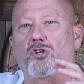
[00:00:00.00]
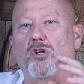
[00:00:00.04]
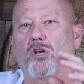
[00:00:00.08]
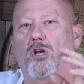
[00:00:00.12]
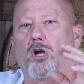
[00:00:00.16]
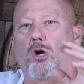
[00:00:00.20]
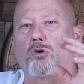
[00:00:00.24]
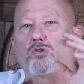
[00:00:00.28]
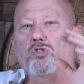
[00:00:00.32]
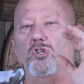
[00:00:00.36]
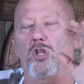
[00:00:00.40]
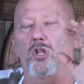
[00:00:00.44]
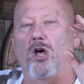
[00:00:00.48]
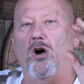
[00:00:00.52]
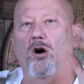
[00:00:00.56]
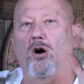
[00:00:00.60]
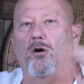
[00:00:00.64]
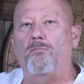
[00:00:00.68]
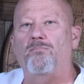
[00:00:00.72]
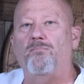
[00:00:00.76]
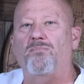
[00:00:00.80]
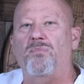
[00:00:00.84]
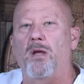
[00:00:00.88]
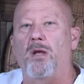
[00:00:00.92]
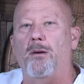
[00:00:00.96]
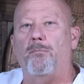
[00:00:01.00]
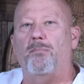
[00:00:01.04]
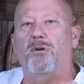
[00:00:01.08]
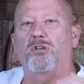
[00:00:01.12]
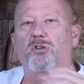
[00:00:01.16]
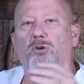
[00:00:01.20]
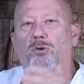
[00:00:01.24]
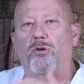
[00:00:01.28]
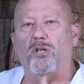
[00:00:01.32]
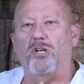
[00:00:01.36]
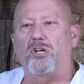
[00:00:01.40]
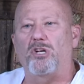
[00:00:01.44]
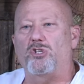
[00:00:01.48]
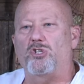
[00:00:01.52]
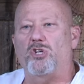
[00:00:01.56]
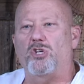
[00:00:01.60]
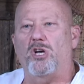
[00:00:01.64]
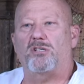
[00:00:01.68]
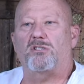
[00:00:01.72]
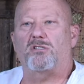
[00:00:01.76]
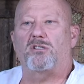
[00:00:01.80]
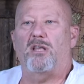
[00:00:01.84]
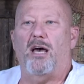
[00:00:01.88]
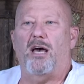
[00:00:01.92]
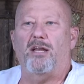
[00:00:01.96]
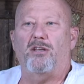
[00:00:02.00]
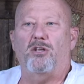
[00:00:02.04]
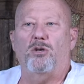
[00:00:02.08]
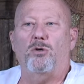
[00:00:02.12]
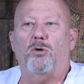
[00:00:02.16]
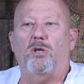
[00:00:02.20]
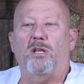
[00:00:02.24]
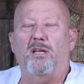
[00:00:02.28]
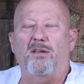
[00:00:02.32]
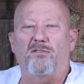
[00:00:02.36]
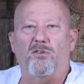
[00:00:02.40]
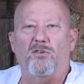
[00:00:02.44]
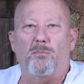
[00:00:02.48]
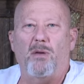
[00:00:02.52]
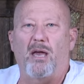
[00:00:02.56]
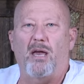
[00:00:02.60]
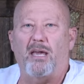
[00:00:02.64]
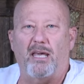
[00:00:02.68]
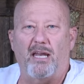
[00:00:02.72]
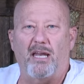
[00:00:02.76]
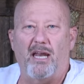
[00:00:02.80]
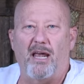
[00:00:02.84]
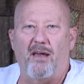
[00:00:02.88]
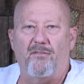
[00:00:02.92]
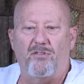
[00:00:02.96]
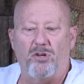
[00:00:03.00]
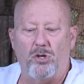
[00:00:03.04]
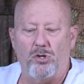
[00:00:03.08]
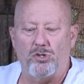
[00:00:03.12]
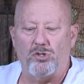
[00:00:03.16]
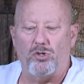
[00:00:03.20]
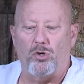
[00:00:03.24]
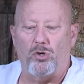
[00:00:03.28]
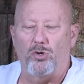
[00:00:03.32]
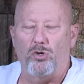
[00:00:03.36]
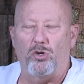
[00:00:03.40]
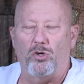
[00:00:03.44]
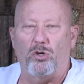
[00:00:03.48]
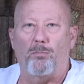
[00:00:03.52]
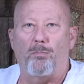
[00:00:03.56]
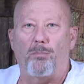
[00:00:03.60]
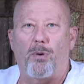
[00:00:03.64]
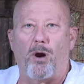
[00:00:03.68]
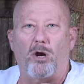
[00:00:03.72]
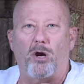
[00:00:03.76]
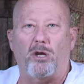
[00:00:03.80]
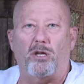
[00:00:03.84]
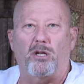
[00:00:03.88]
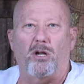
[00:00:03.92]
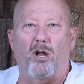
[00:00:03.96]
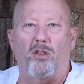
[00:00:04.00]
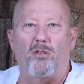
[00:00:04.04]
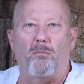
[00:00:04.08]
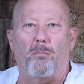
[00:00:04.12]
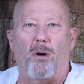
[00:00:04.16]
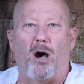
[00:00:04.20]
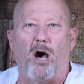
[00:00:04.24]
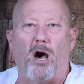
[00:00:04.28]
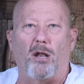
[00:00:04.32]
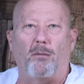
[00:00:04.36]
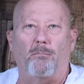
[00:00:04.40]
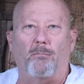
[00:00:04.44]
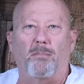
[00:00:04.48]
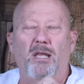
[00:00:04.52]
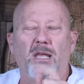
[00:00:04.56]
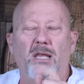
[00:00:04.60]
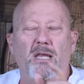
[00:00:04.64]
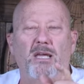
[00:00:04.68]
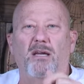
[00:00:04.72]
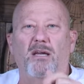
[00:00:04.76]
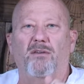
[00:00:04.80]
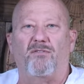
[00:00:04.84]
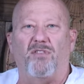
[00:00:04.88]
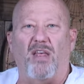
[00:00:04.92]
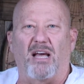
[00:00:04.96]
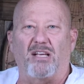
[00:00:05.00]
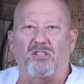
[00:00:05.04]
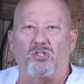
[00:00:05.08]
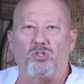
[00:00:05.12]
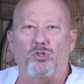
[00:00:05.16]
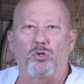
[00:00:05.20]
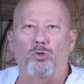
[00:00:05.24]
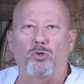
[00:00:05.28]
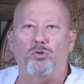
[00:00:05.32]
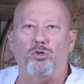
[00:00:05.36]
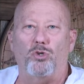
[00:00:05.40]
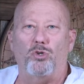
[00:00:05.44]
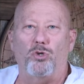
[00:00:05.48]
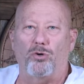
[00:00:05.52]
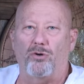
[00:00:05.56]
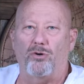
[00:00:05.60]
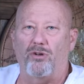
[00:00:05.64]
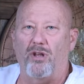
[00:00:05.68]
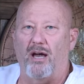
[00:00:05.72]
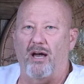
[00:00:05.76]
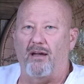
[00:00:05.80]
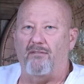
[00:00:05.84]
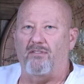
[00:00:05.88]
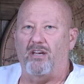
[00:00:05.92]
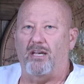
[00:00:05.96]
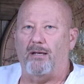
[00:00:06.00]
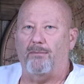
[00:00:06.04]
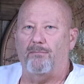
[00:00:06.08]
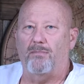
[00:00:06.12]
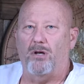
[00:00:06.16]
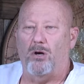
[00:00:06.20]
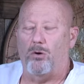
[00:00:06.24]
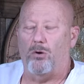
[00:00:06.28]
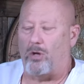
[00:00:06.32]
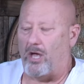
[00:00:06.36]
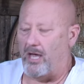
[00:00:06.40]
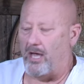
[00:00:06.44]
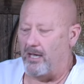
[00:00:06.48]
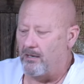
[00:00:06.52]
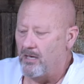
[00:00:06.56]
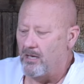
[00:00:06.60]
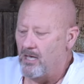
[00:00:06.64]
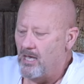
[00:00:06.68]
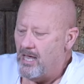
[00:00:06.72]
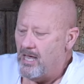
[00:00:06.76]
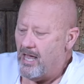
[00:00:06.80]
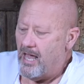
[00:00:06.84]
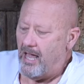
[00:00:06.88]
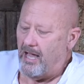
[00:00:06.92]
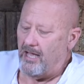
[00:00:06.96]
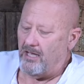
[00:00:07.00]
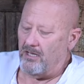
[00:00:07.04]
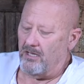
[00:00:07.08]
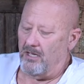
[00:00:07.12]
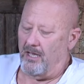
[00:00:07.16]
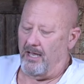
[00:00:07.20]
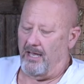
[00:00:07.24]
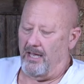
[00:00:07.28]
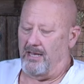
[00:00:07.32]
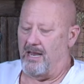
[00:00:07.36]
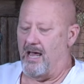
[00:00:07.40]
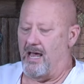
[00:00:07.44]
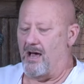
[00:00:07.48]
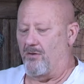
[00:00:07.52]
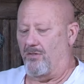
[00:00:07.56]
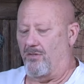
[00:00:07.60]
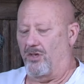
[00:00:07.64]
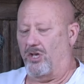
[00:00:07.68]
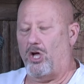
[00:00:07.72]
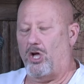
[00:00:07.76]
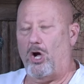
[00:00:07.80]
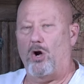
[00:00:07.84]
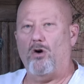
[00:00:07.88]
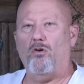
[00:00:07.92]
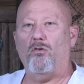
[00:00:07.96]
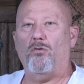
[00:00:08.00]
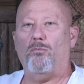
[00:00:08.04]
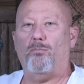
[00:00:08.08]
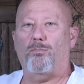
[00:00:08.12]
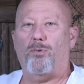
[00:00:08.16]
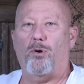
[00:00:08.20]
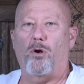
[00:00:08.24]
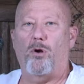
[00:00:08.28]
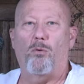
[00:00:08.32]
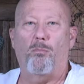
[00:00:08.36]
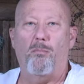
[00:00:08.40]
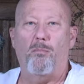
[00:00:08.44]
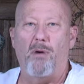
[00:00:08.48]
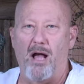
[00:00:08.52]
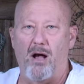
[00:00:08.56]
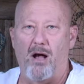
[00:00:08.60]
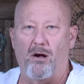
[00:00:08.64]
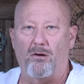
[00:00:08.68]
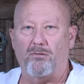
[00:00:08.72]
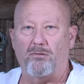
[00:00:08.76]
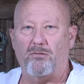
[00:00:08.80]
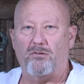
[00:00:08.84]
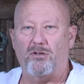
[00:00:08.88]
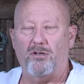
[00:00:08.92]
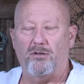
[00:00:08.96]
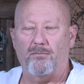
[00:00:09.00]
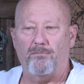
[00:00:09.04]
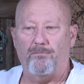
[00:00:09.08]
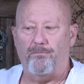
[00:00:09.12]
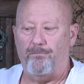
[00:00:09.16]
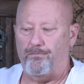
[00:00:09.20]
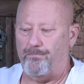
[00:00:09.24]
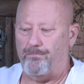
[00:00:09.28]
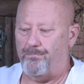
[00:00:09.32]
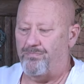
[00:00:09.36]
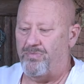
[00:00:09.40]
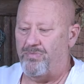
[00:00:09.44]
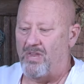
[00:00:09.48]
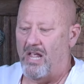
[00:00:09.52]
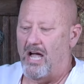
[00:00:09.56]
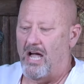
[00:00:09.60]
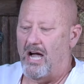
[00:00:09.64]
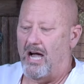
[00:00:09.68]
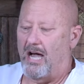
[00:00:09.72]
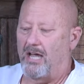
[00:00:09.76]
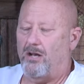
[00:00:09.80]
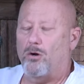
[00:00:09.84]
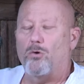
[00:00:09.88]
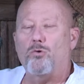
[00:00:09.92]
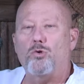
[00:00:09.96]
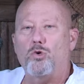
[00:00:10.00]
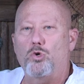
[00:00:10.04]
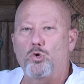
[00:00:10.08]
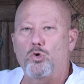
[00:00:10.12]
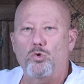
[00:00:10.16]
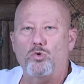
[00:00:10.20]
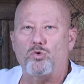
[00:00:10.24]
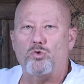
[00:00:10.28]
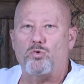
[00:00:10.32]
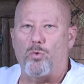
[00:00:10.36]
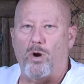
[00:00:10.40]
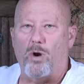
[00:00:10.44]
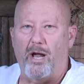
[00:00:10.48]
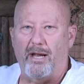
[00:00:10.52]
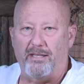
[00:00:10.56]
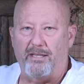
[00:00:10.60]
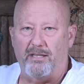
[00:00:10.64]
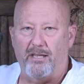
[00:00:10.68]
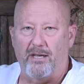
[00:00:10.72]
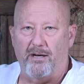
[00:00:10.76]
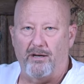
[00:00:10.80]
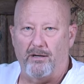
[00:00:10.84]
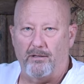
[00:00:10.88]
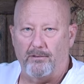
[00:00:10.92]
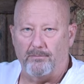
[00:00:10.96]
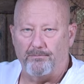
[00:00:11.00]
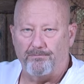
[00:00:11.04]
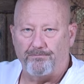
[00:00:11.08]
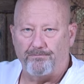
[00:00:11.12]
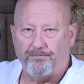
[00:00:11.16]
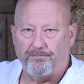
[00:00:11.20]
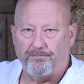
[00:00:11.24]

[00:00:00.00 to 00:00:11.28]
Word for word: to go slow, but you can adjust that. You can even make it heavier so you can park it on the bottom, if that suits your diving, okay? And now the GoPro mount, I don't use right there.